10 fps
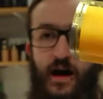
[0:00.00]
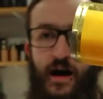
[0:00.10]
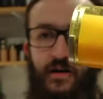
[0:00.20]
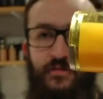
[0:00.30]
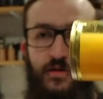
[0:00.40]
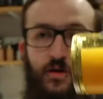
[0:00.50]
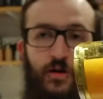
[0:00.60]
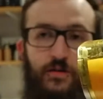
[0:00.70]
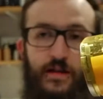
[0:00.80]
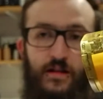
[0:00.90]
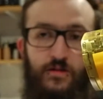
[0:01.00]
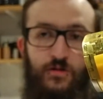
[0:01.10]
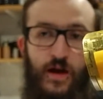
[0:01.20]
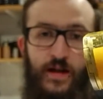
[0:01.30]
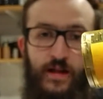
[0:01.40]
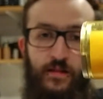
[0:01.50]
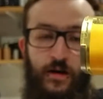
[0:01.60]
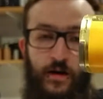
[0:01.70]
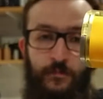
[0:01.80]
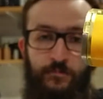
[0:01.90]
I've got a little crack in
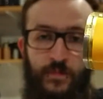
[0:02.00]
there.